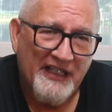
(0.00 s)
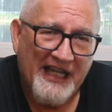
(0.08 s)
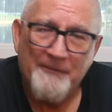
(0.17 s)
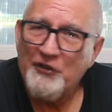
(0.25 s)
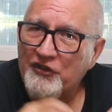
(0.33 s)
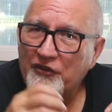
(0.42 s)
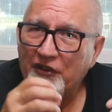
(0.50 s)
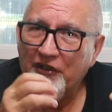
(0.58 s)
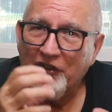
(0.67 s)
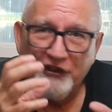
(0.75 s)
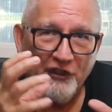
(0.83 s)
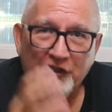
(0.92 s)
I'm just
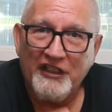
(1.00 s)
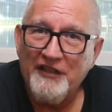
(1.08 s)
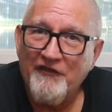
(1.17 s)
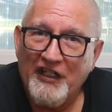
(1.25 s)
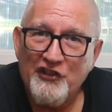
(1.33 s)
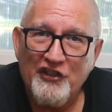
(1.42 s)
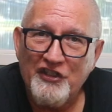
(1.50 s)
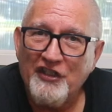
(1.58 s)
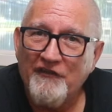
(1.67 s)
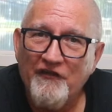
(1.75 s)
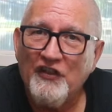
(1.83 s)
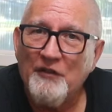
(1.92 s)
going to go to conventions
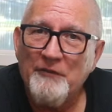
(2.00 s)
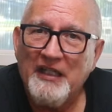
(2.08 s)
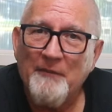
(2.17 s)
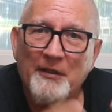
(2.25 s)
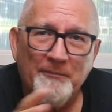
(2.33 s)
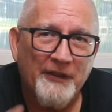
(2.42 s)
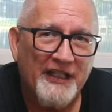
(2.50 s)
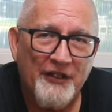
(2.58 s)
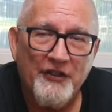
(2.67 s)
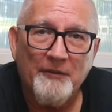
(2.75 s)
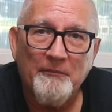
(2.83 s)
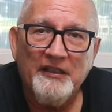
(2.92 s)
and film them and play
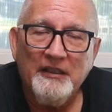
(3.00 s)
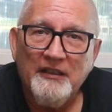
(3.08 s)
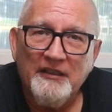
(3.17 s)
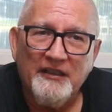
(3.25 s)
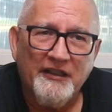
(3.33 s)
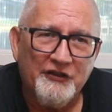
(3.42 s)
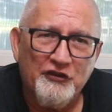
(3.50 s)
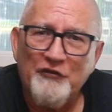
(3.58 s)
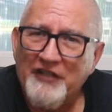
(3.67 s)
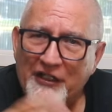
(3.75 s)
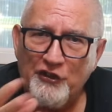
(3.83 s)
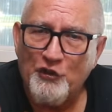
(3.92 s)
them, uh,
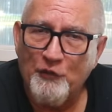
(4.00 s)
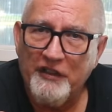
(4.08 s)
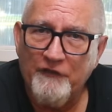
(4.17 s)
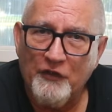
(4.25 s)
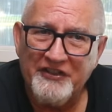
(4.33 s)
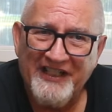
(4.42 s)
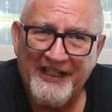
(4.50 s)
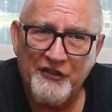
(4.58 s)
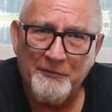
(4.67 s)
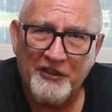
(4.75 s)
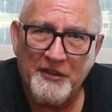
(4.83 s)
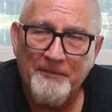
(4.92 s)
2024 titles
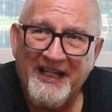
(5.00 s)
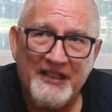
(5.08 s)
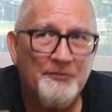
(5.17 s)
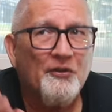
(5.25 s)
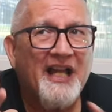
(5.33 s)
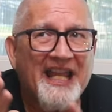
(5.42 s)
as much as possible.